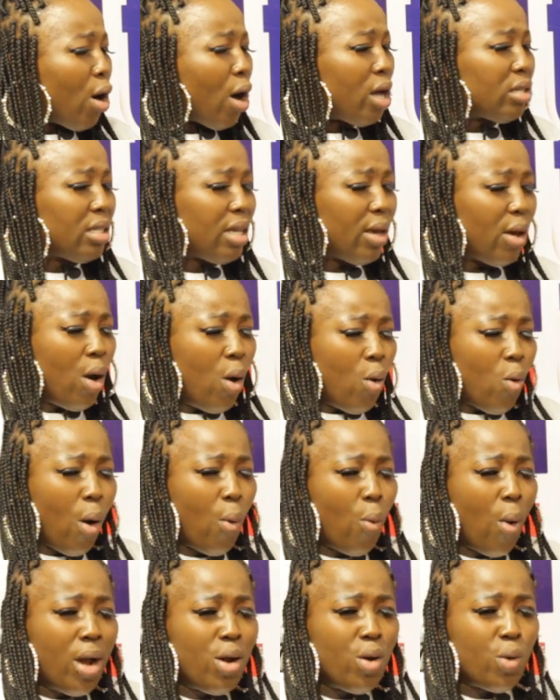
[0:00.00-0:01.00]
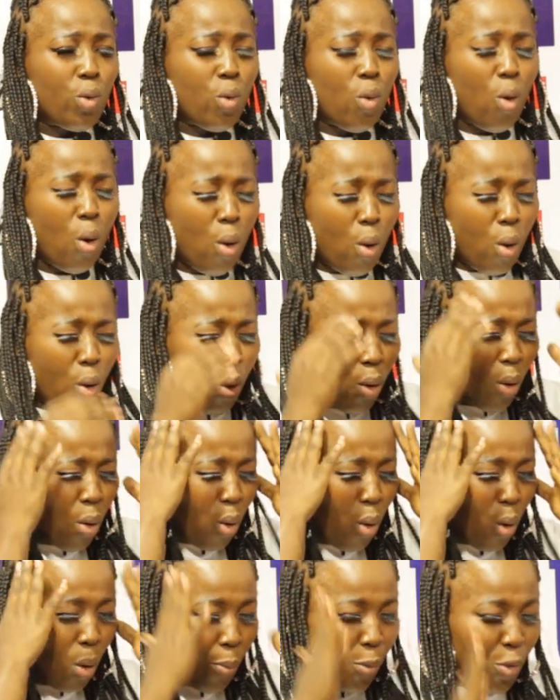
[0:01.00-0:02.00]
I say, when you,
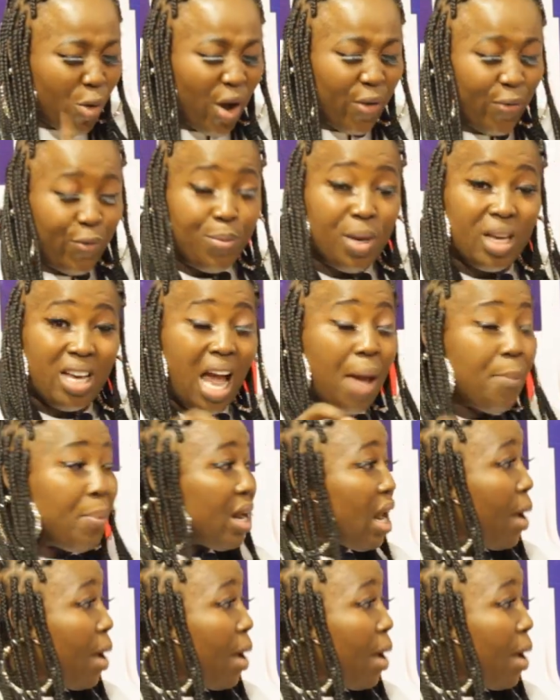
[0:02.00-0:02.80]
oh, rest, me can't be